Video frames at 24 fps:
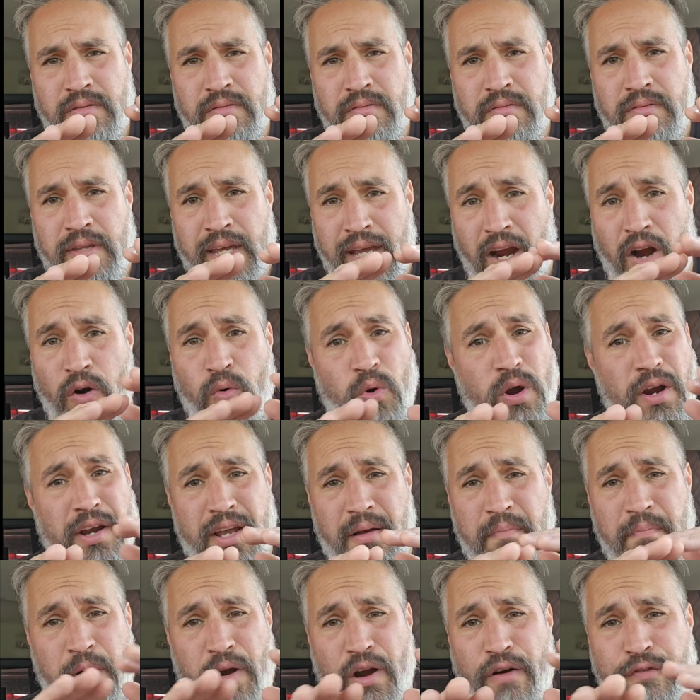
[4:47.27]
They are
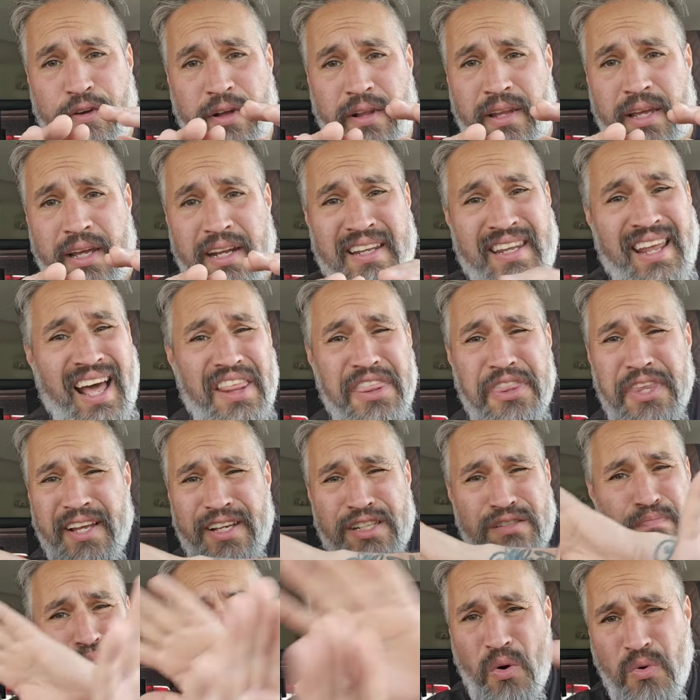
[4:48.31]
working perfectly.
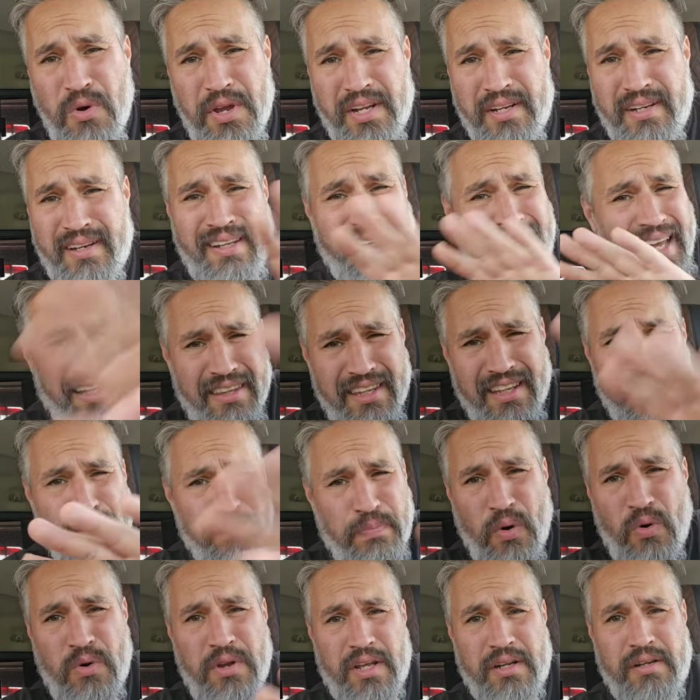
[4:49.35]
Nothing's broken. Nothing's
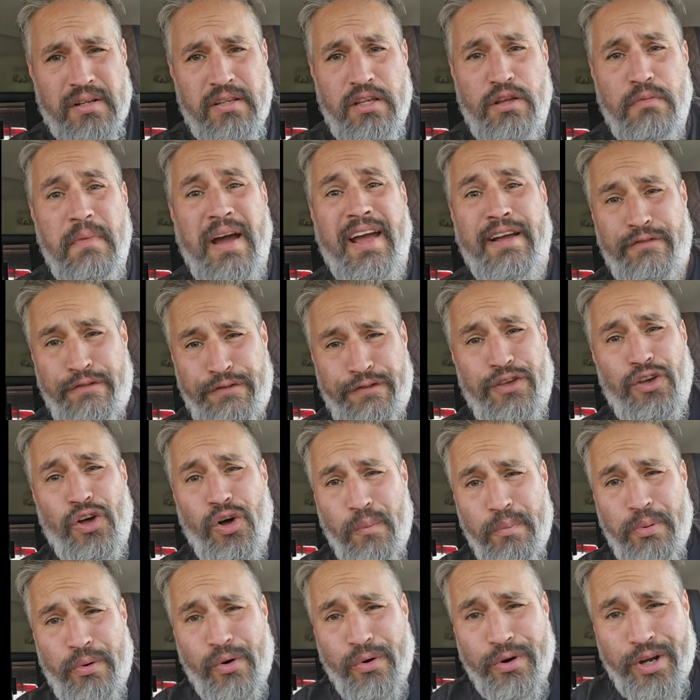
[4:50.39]
broken. You might feel
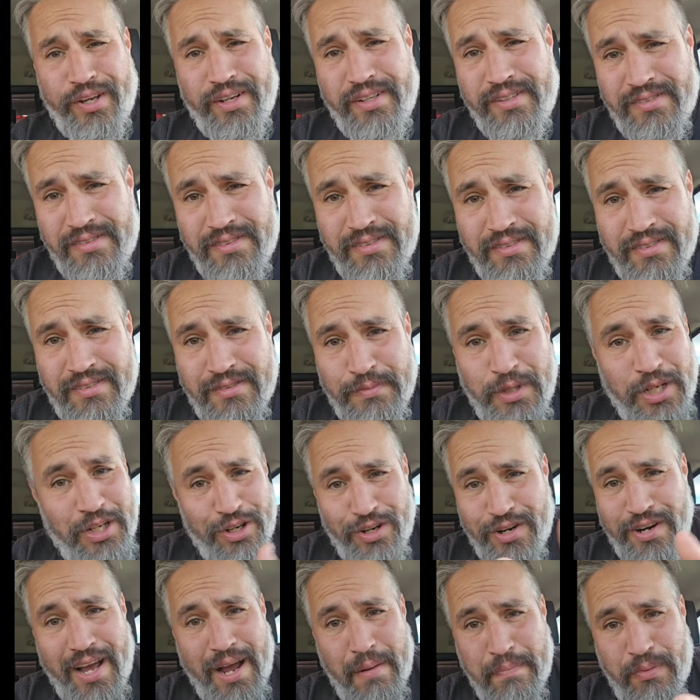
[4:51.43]
broken, but you're
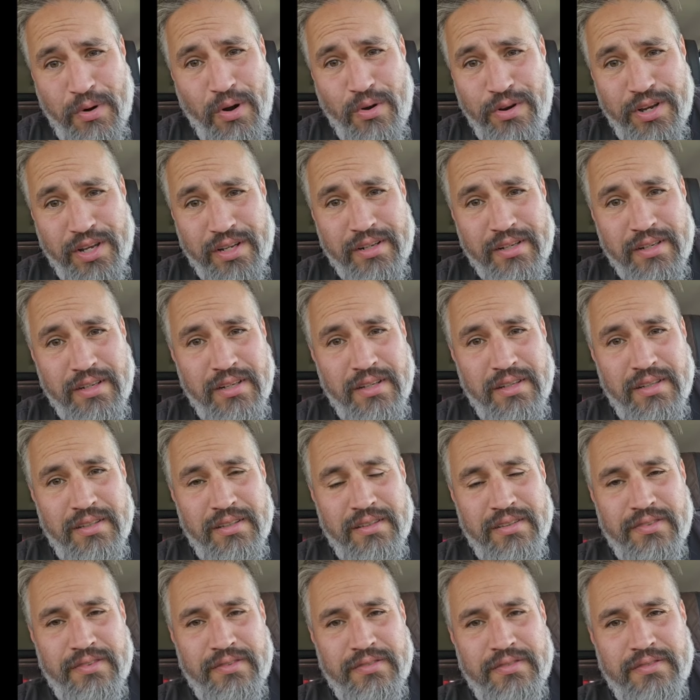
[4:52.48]
not broken.
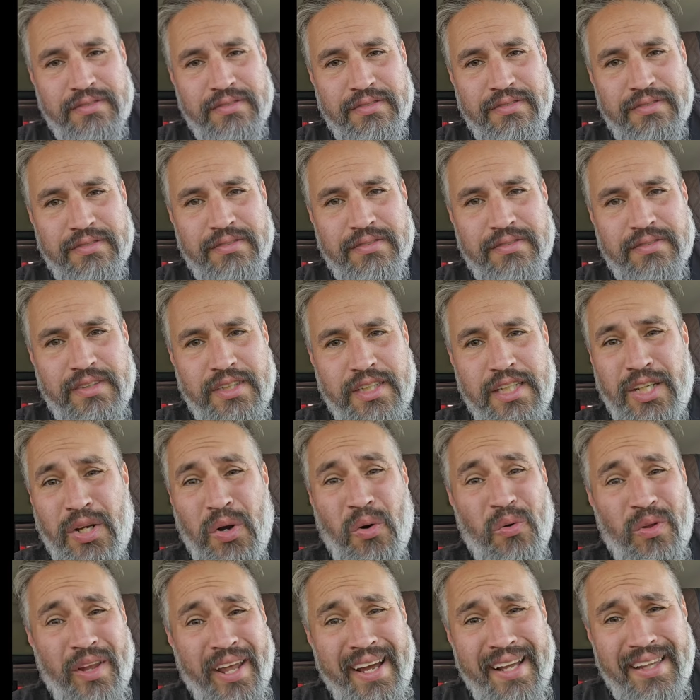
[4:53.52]
You
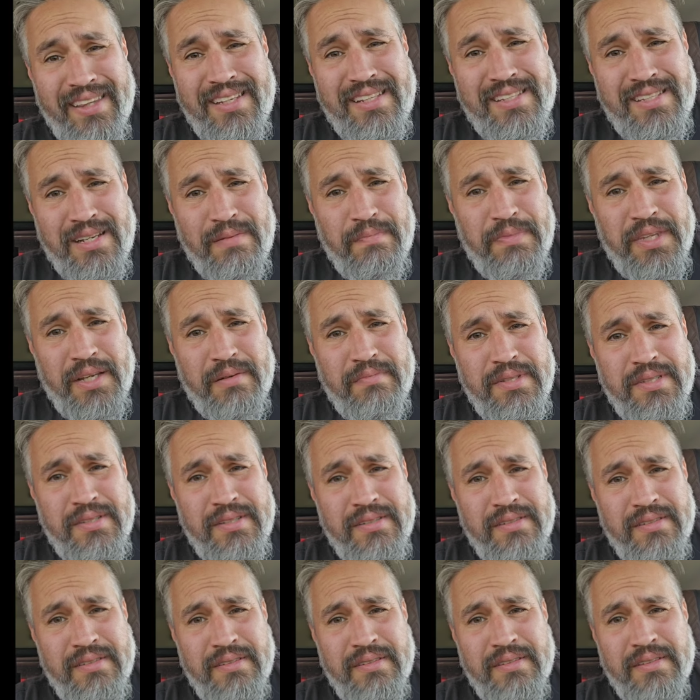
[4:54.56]
don't like the symptoms.
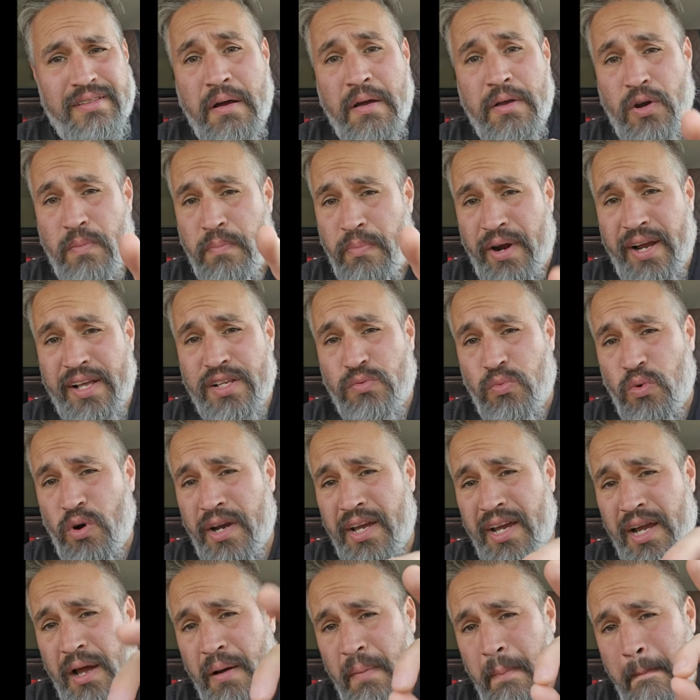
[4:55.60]
Your brain's
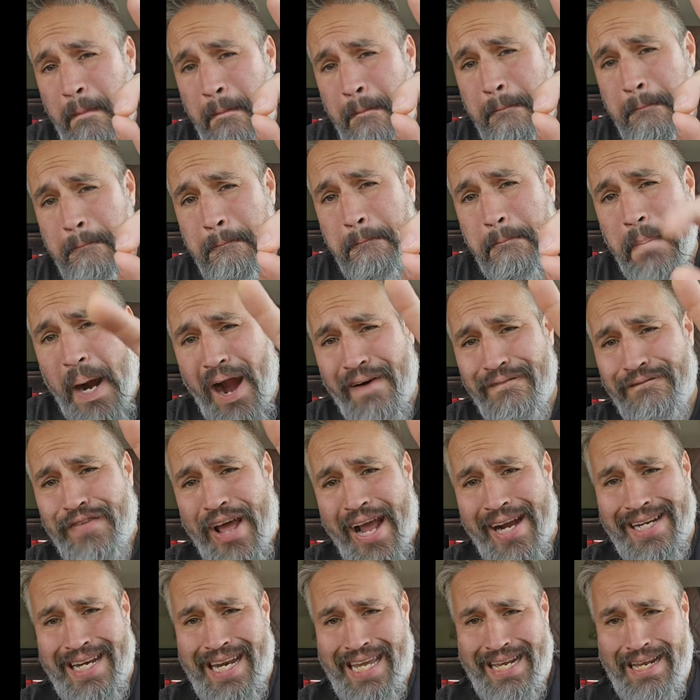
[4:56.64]
working
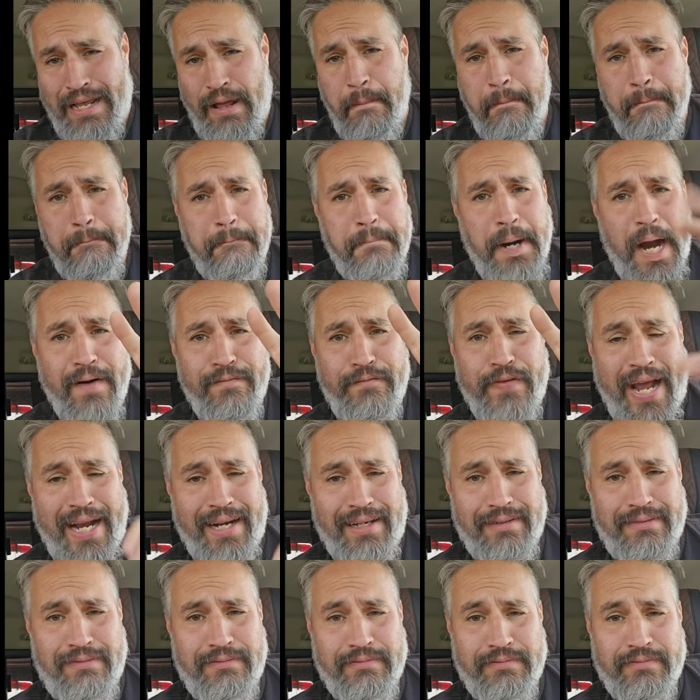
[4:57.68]
perfectly. Perfect.
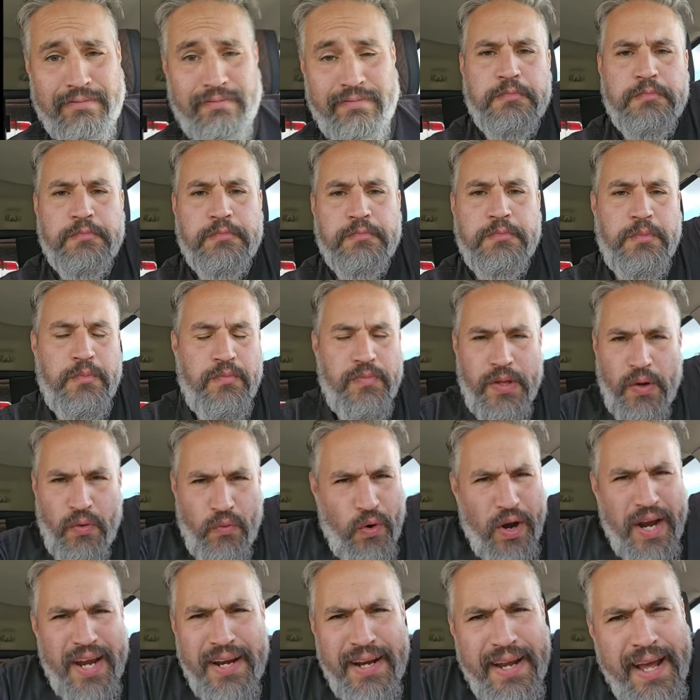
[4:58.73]

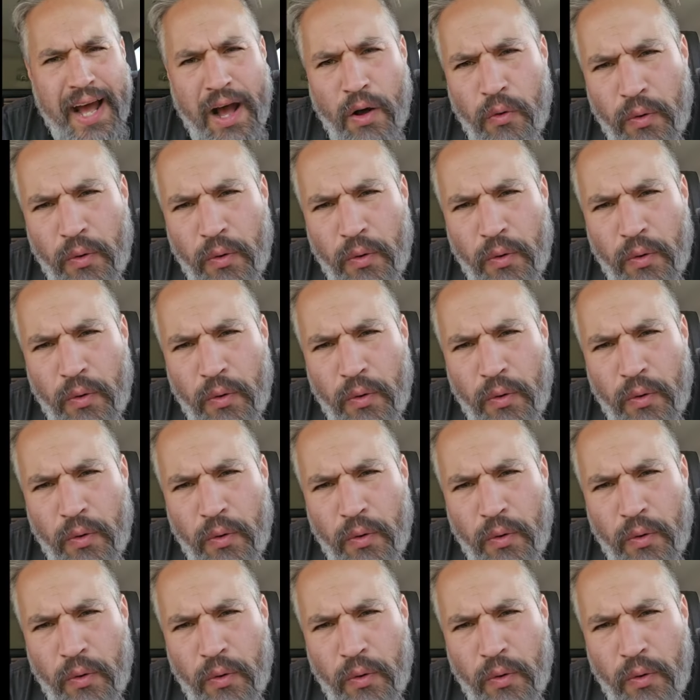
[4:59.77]
right now,